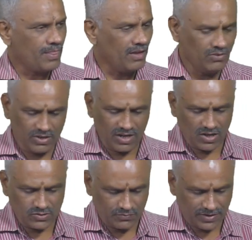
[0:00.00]
You can
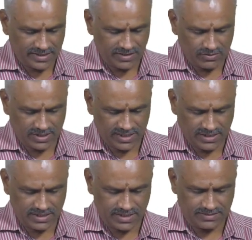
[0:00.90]
also find out
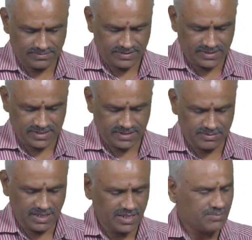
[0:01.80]
TTD,
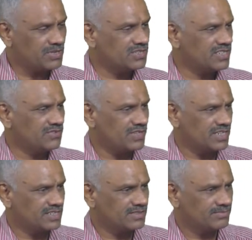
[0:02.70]
terminal temperature
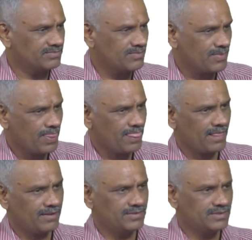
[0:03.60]
difference,
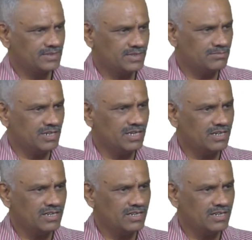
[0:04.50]
terminal